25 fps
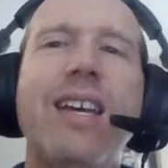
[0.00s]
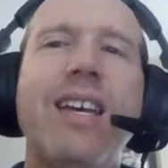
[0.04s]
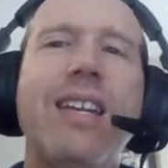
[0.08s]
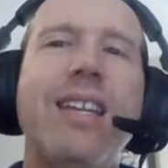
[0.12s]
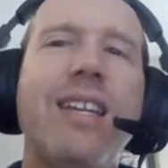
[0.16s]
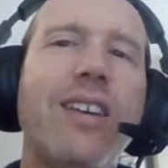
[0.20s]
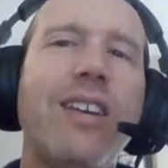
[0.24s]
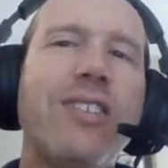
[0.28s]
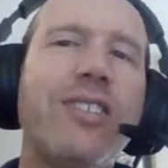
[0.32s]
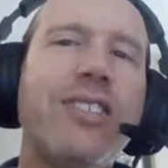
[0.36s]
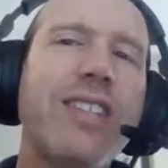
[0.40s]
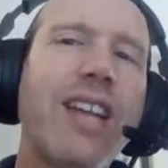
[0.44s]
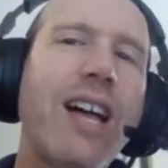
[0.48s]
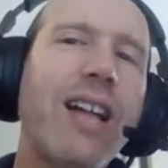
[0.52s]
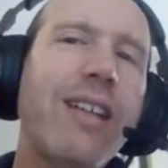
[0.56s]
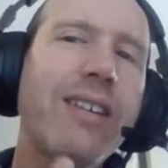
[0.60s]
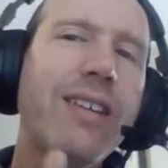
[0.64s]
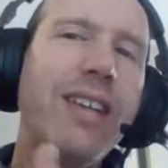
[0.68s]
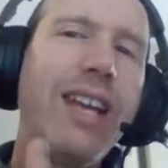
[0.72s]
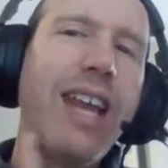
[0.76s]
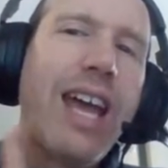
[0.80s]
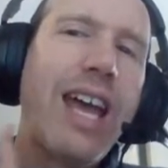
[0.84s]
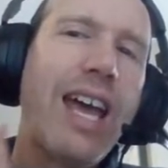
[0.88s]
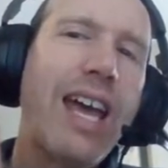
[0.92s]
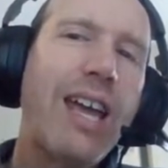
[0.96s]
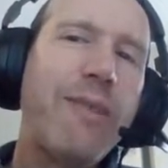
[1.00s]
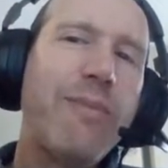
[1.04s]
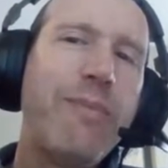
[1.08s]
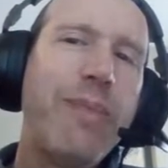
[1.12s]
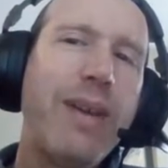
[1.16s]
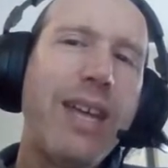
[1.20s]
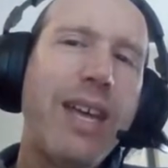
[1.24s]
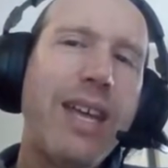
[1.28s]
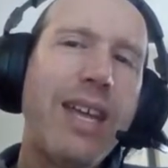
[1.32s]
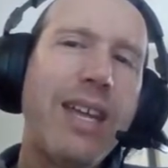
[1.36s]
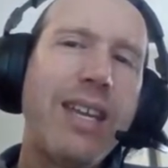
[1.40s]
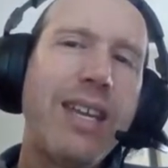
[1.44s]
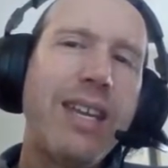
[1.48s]
Now, Stalin had
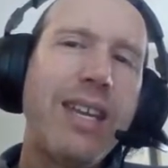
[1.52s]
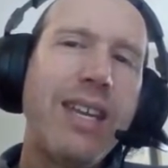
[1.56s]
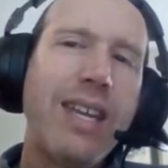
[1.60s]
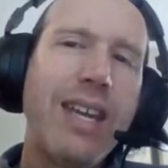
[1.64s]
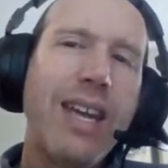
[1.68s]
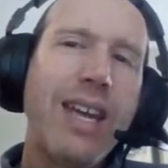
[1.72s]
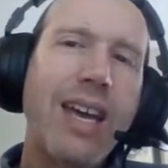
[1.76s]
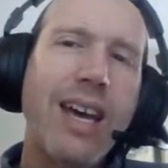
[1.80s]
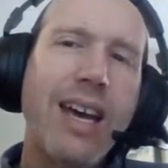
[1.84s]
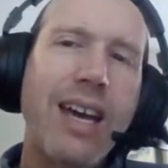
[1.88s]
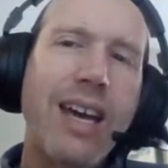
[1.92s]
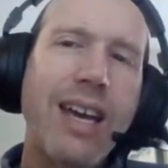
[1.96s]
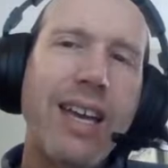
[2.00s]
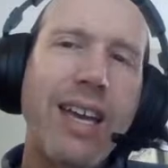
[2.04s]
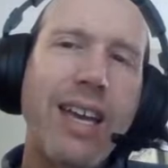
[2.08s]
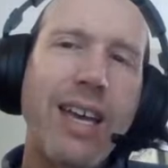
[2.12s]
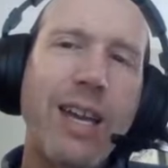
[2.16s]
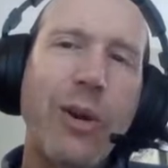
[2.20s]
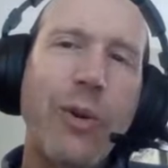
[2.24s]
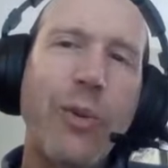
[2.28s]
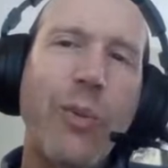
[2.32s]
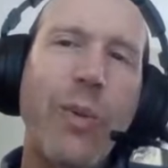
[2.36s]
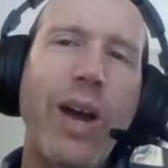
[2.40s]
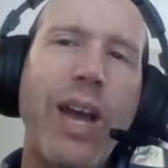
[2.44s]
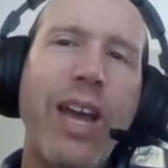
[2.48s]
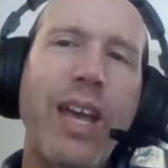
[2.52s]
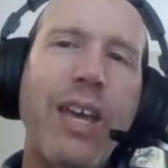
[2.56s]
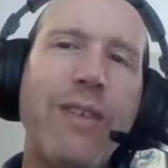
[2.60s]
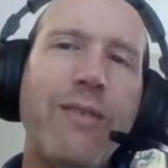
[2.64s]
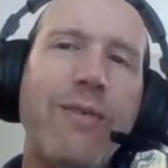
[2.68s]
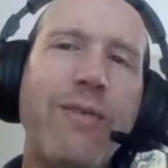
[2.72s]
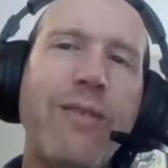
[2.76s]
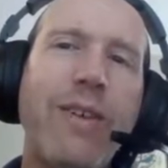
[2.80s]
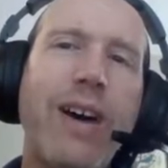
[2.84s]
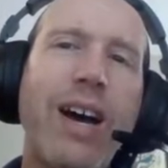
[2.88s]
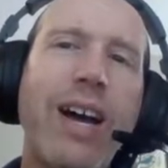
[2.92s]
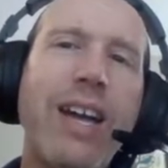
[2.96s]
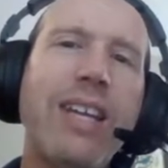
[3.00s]
been, in a way,
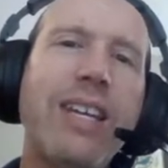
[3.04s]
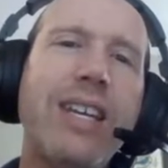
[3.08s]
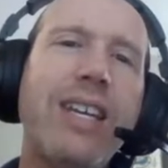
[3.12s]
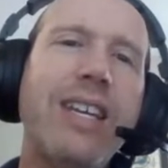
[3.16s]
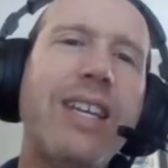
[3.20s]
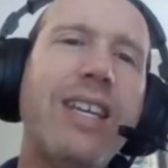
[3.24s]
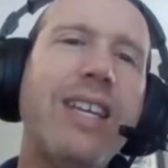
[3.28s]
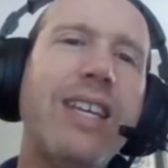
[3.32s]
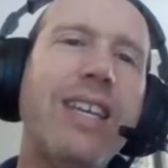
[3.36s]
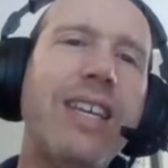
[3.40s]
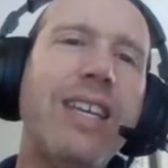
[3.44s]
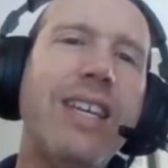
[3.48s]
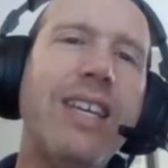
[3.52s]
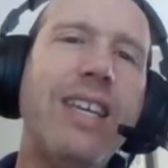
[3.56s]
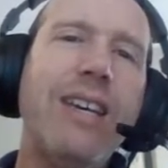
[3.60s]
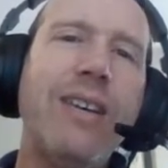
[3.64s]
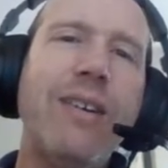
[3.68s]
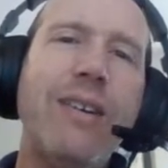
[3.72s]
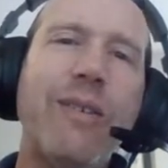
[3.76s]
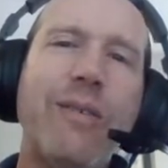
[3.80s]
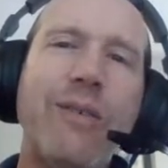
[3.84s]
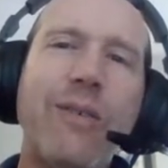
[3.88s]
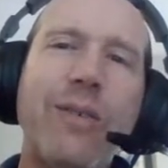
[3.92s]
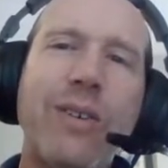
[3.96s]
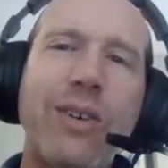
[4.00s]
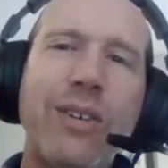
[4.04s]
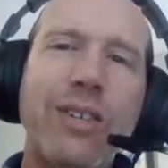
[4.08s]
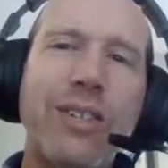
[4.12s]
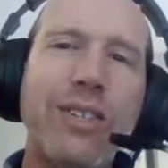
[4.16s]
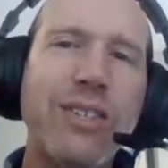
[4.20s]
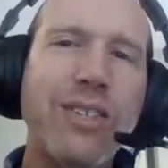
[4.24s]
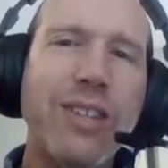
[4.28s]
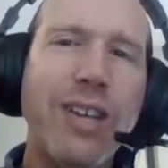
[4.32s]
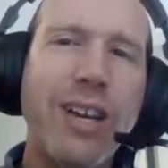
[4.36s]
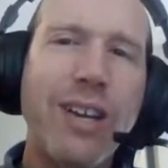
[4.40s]
invited. He was,